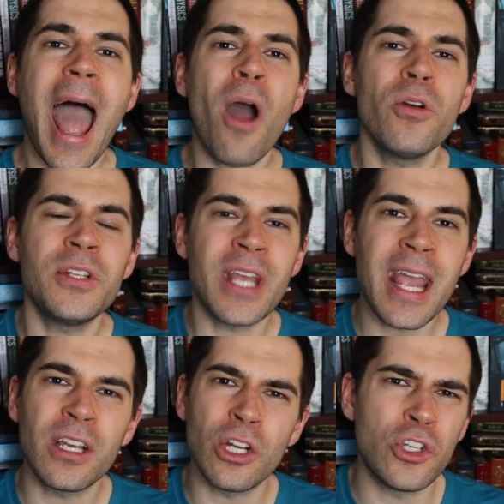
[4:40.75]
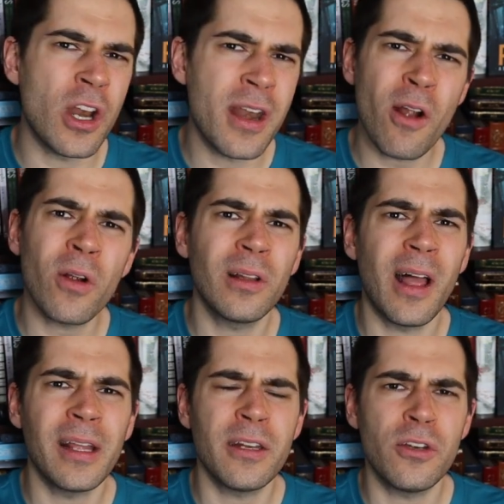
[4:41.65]
how to take a generic
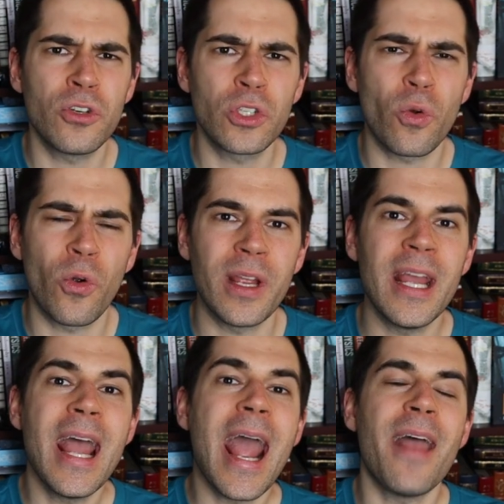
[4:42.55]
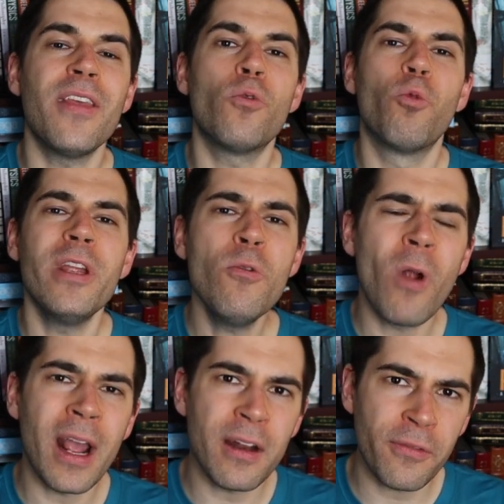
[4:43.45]
line in your story and then
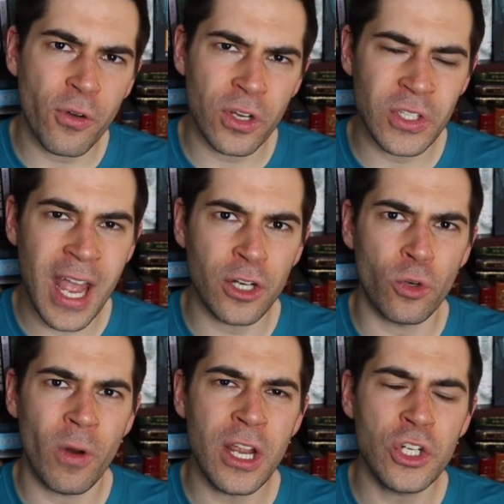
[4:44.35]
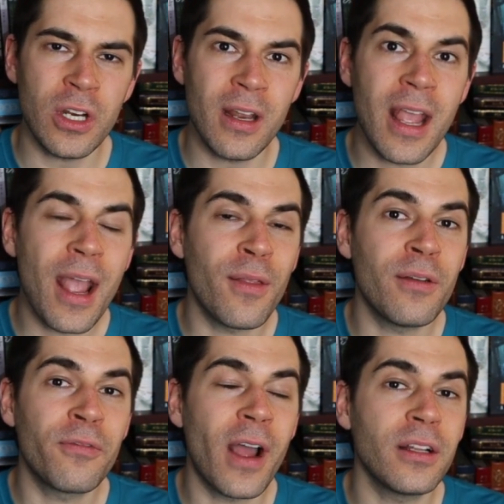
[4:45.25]
rewrite it for exaggeration, and
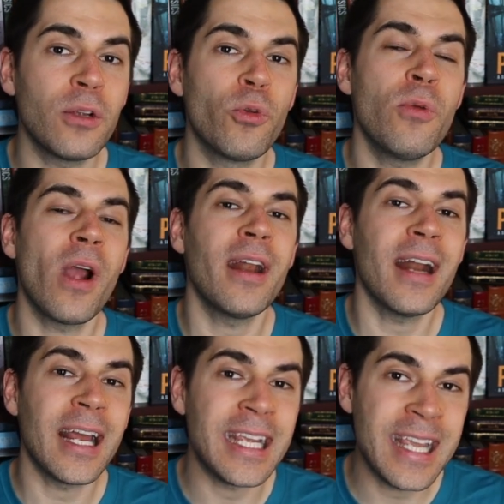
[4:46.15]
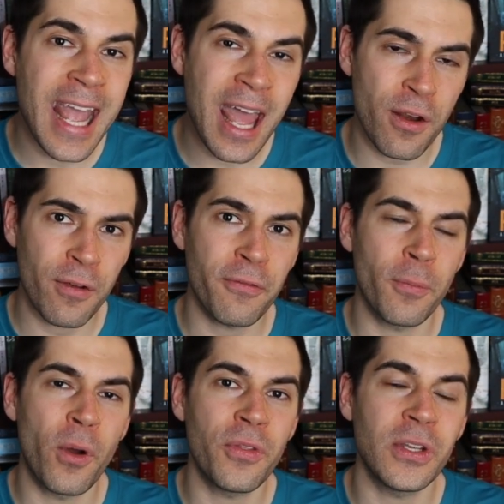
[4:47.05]
then finally rewrite it again
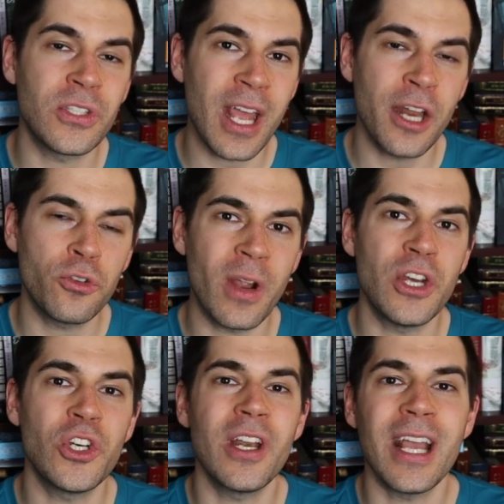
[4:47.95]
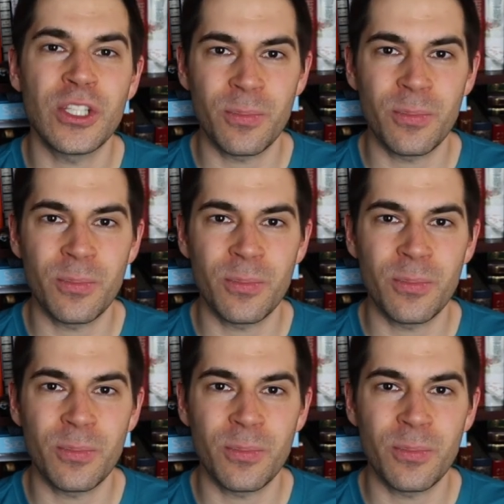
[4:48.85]
for both exaggeration and